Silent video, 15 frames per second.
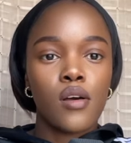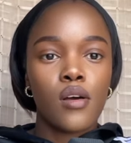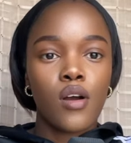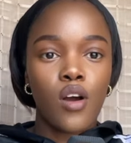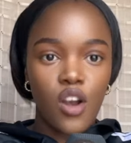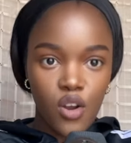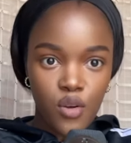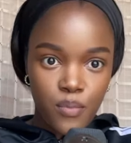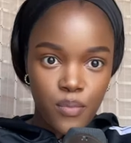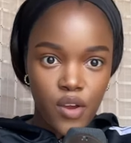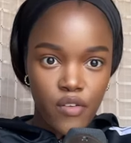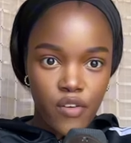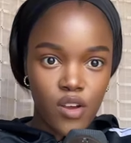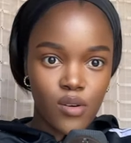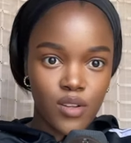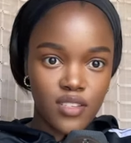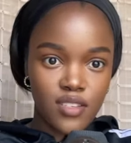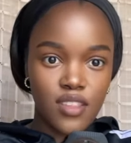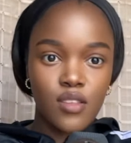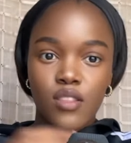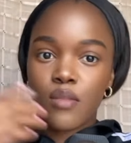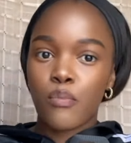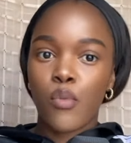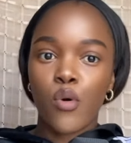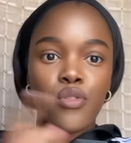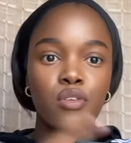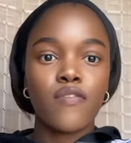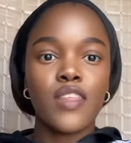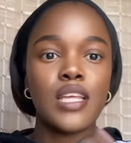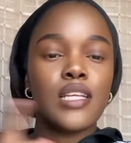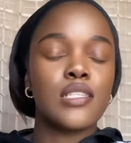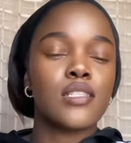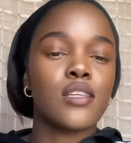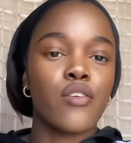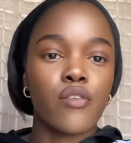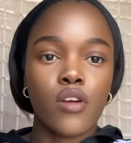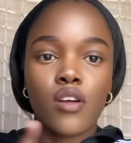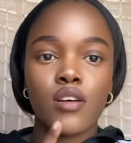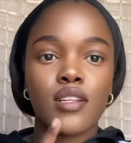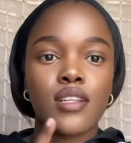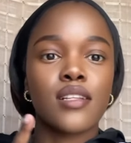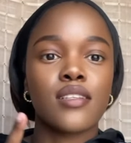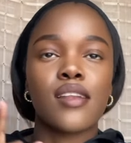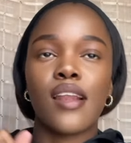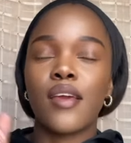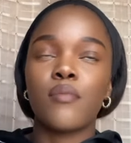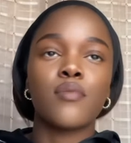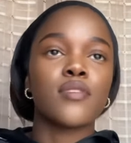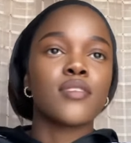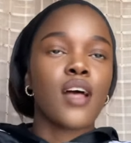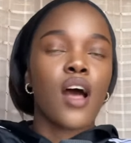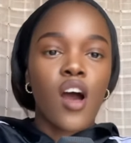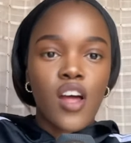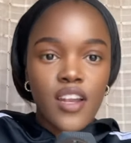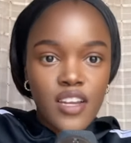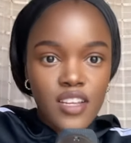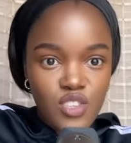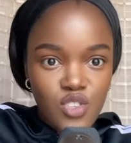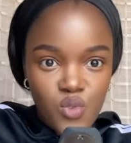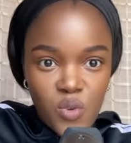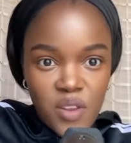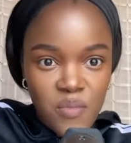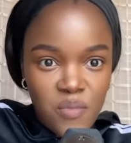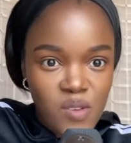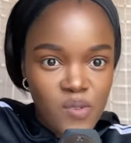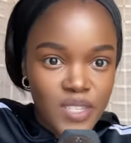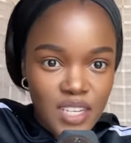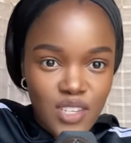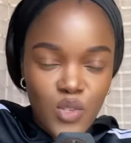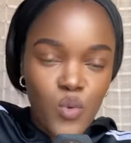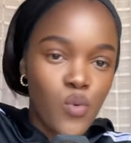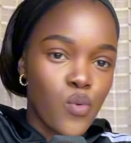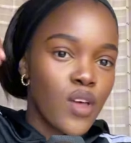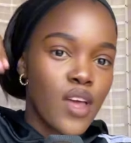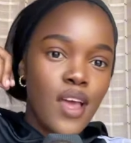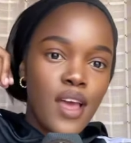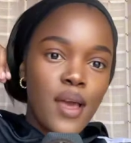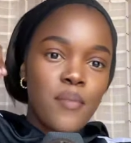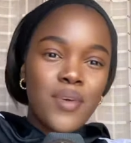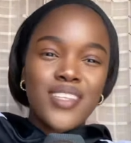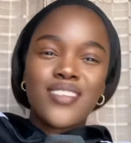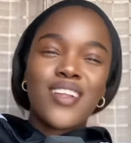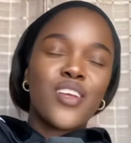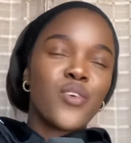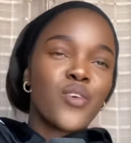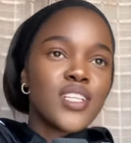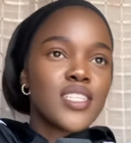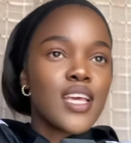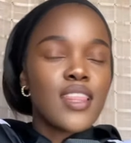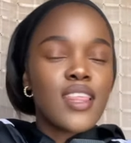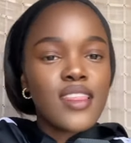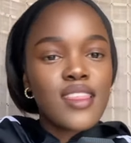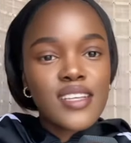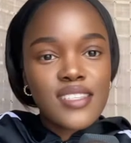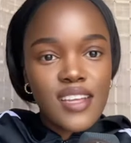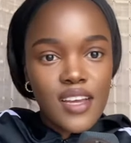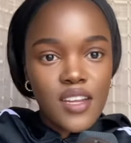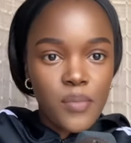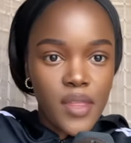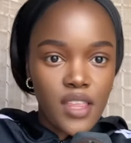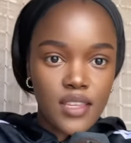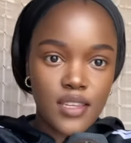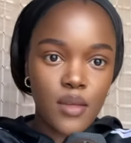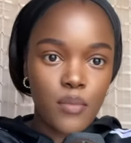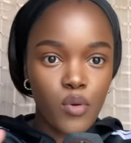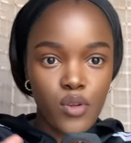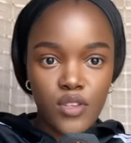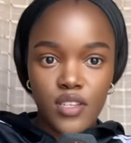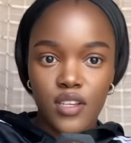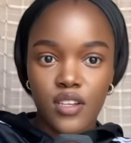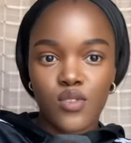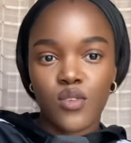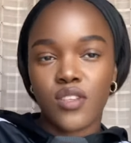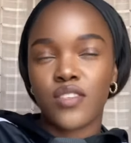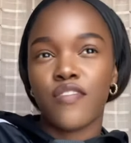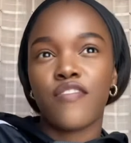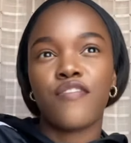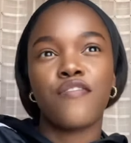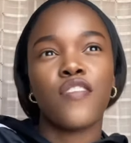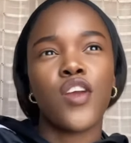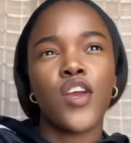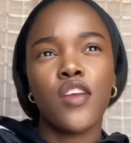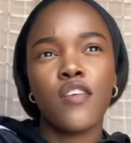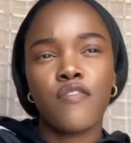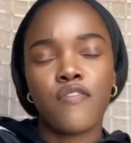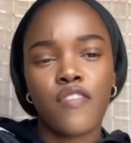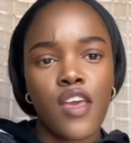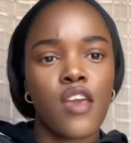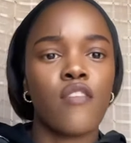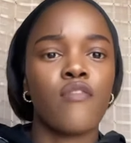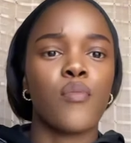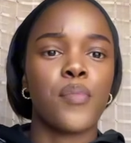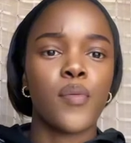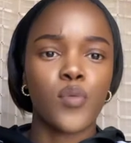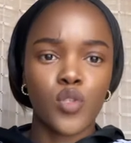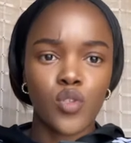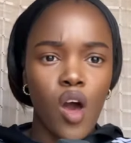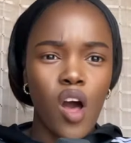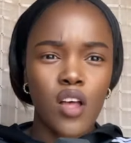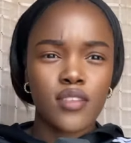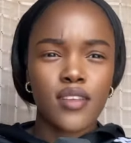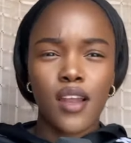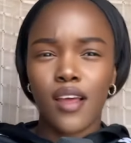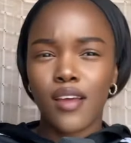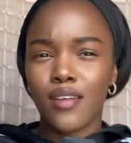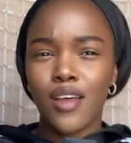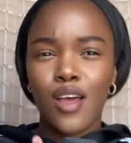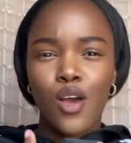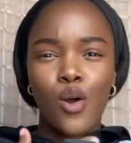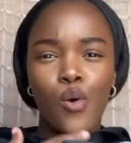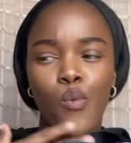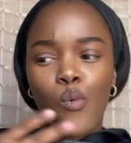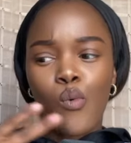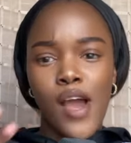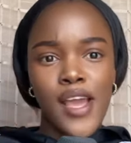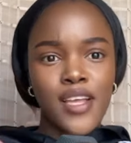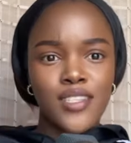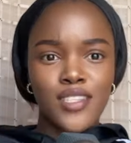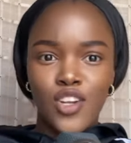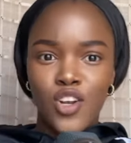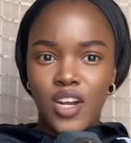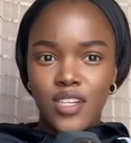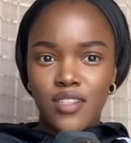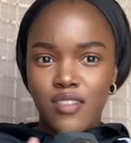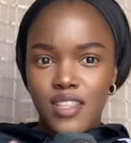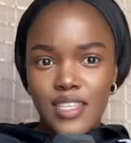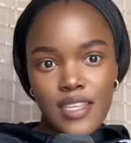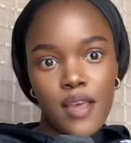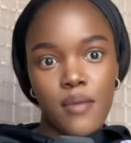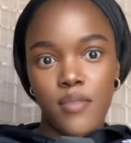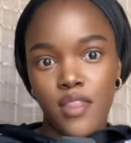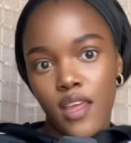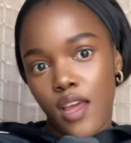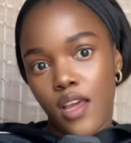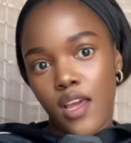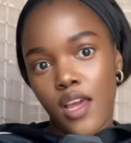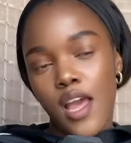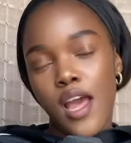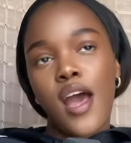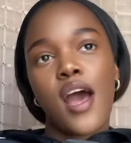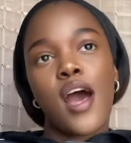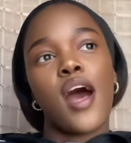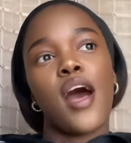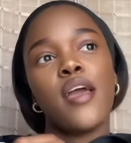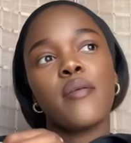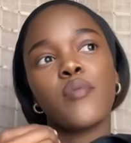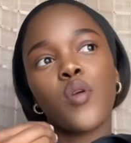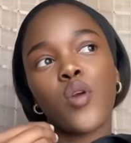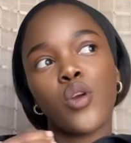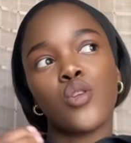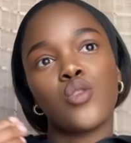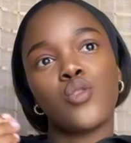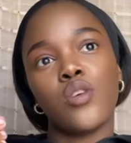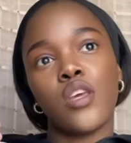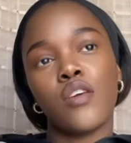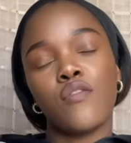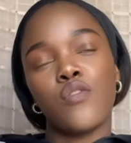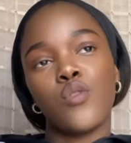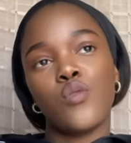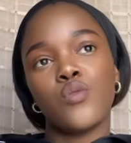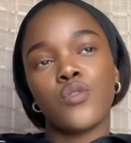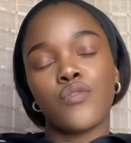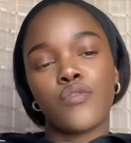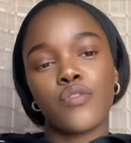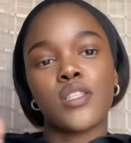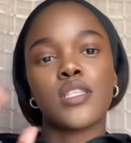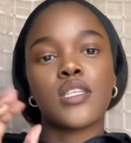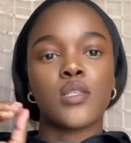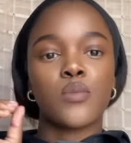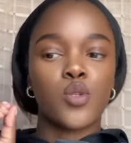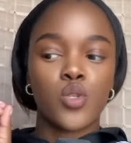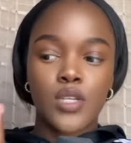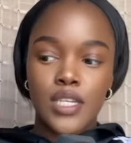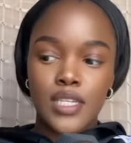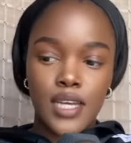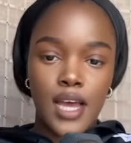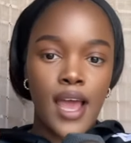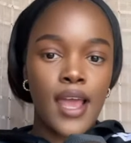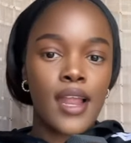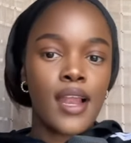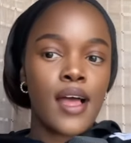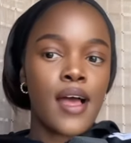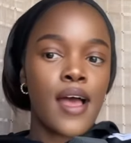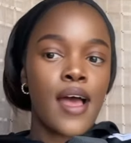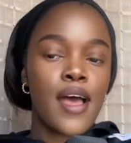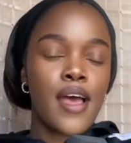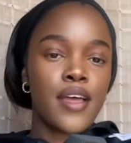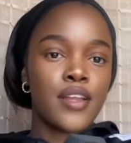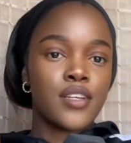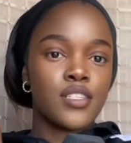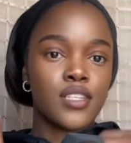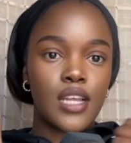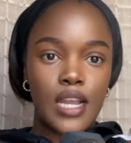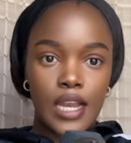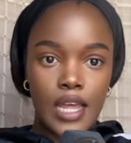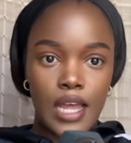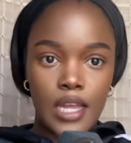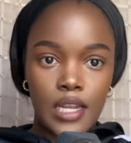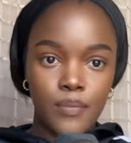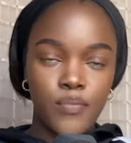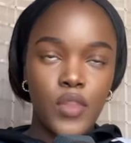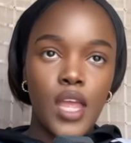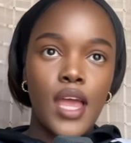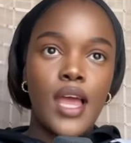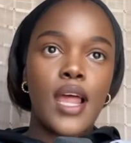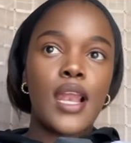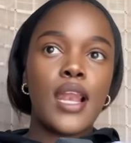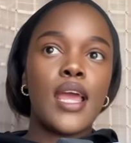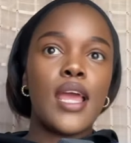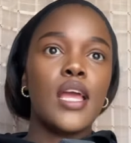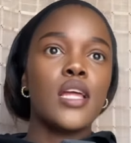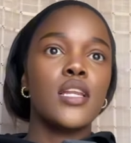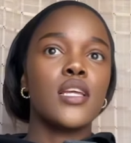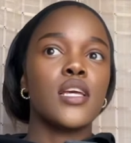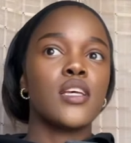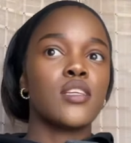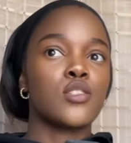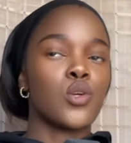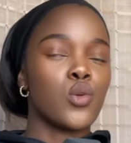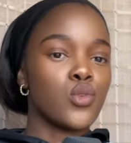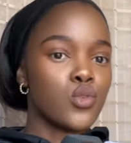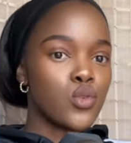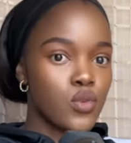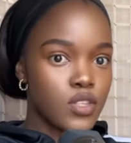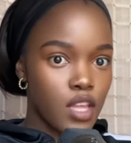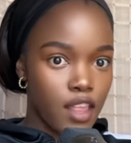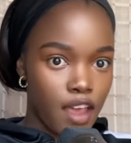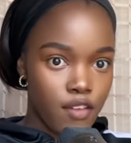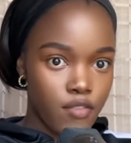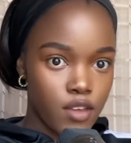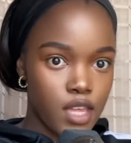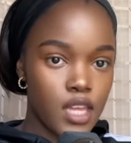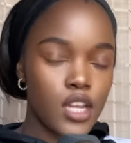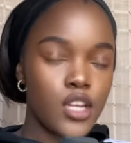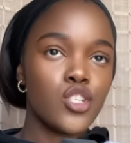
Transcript: Columbia Records. Both of these record labels are under Sony Music. So basically you can say that they signed by the same person. So it's very fair for people to ask, like, why is it not the same thing? I am going to give you differences between Tyla and Elaine. Elaine is also South African.